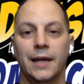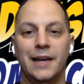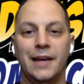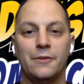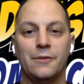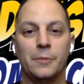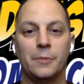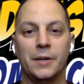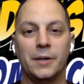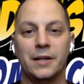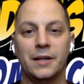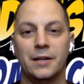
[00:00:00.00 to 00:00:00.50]
Hey
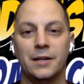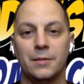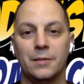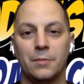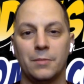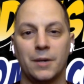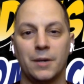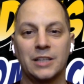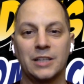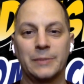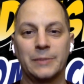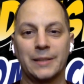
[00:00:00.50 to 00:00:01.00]
everybody,
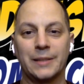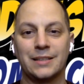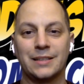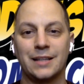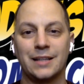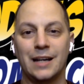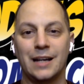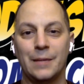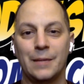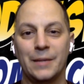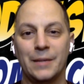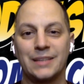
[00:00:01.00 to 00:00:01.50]
Mike Spec the
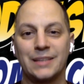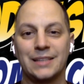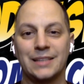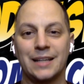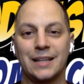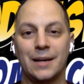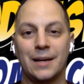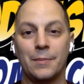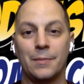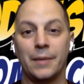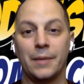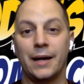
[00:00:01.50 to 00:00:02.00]
Comics
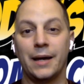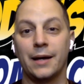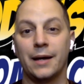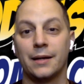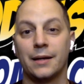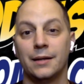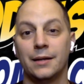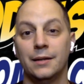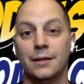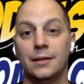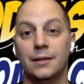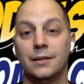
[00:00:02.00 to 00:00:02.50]
and I'm
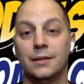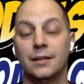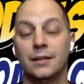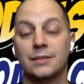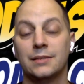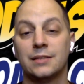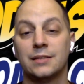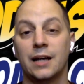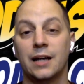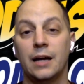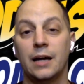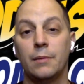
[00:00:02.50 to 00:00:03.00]
back.
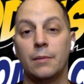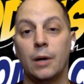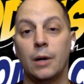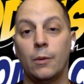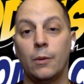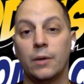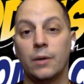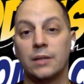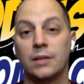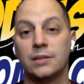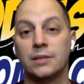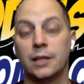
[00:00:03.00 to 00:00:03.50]
This time I
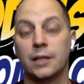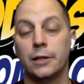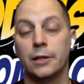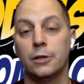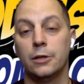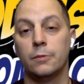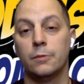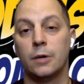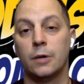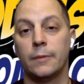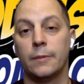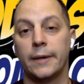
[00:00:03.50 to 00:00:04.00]
want to tell
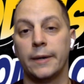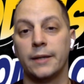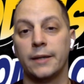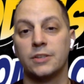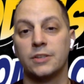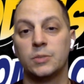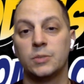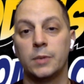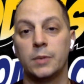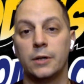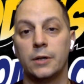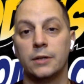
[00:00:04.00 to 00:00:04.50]
you about my
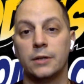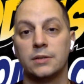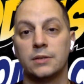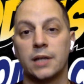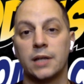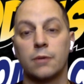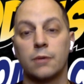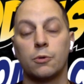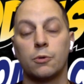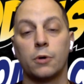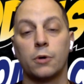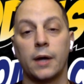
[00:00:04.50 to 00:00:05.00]
experience
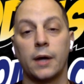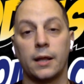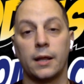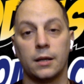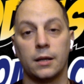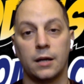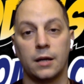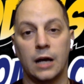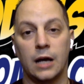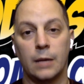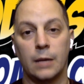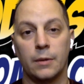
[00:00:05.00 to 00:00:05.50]
at Rhode
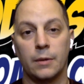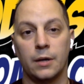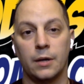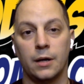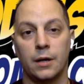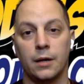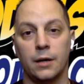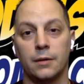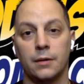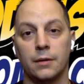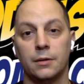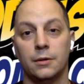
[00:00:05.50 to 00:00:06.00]
Island Comic
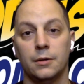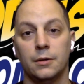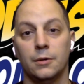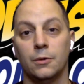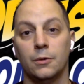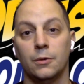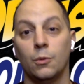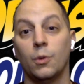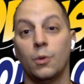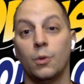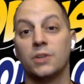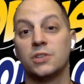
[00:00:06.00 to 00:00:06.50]
Con.
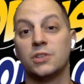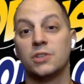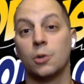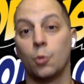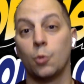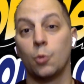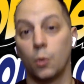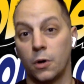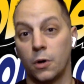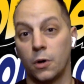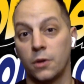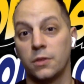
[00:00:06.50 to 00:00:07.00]
Was it
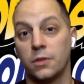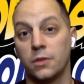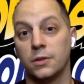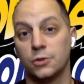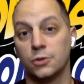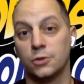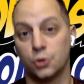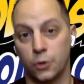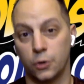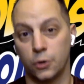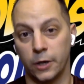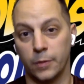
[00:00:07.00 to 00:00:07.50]
worth the
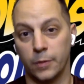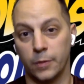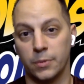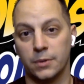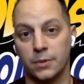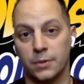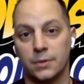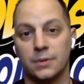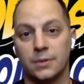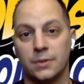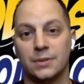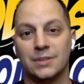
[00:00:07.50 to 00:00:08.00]
trip?
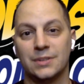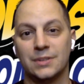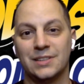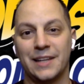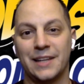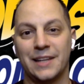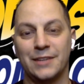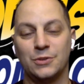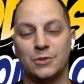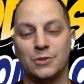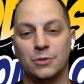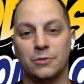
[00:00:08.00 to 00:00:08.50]

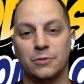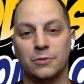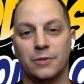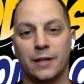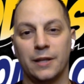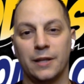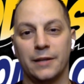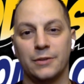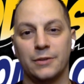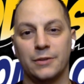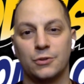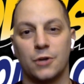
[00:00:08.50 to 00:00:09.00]
Stay tuned for
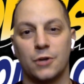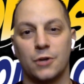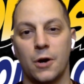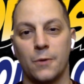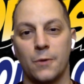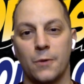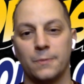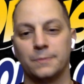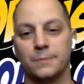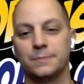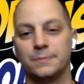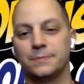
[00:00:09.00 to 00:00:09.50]
that
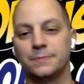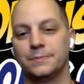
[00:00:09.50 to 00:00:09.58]
intro.